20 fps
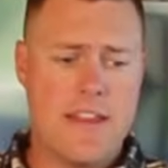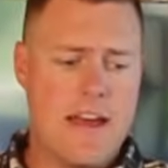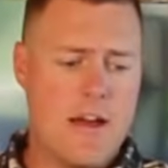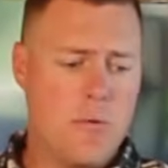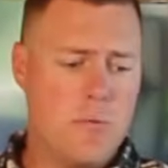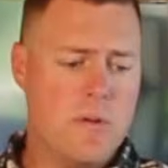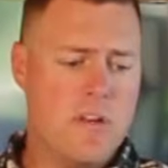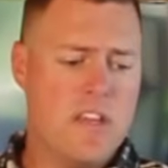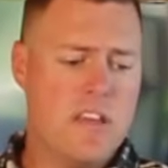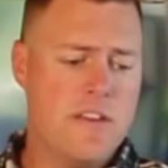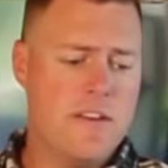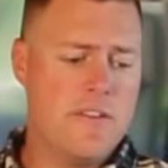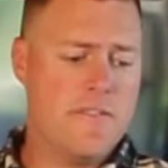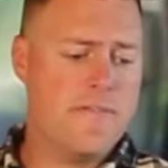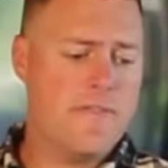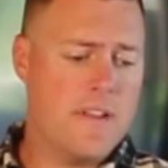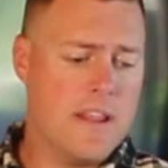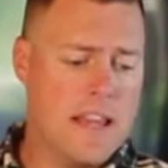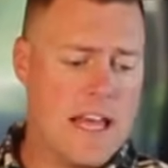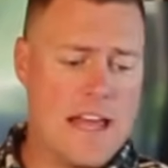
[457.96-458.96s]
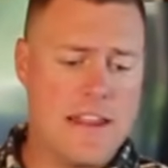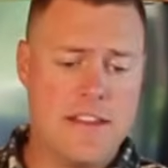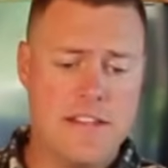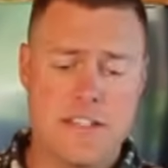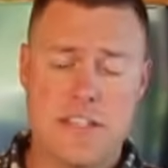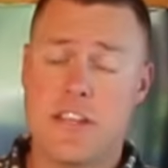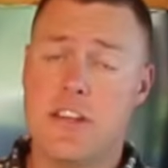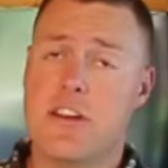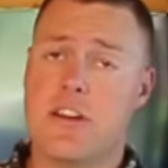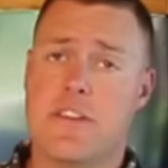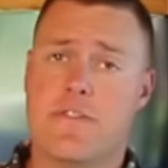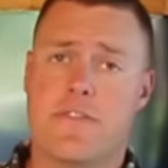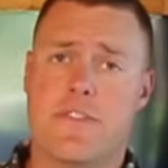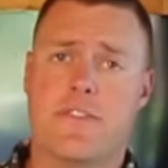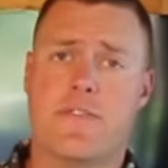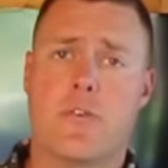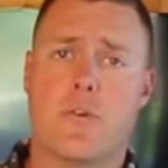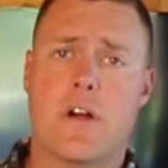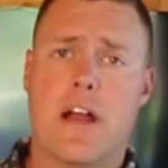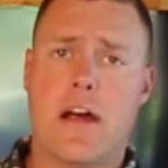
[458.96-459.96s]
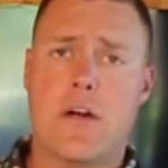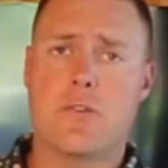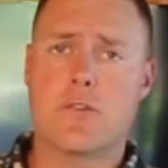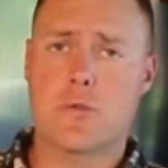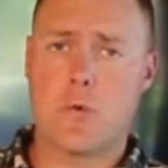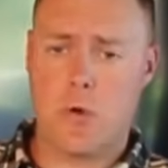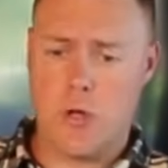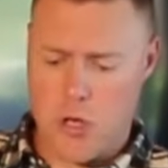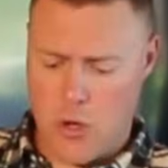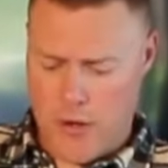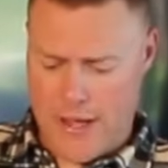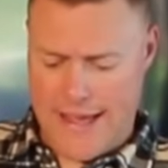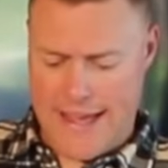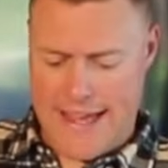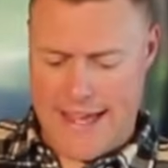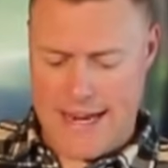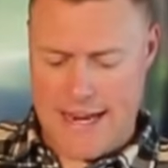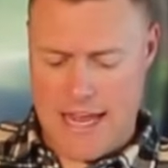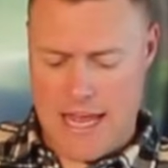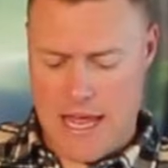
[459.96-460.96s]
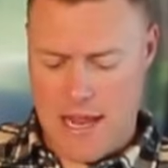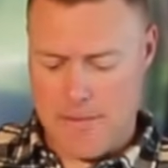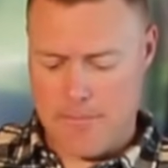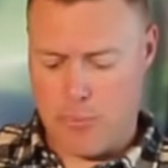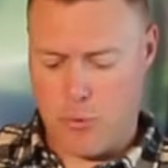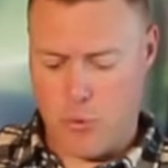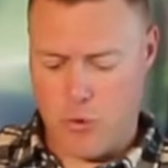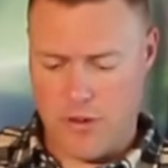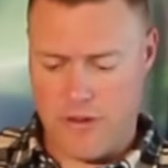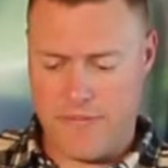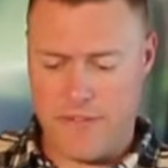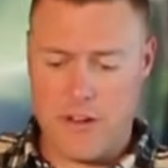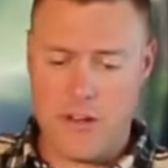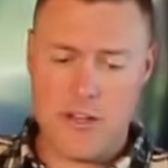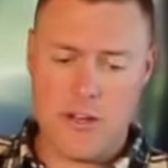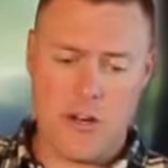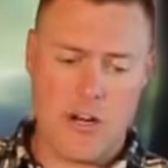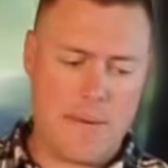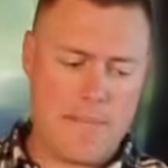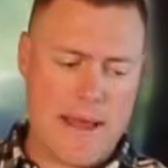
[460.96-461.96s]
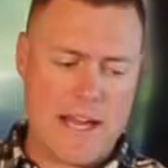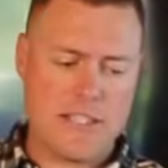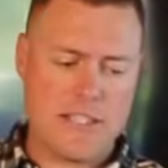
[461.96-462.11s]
that we've let this cure for four hours, we'll go ahead and pour the flood coat. I'm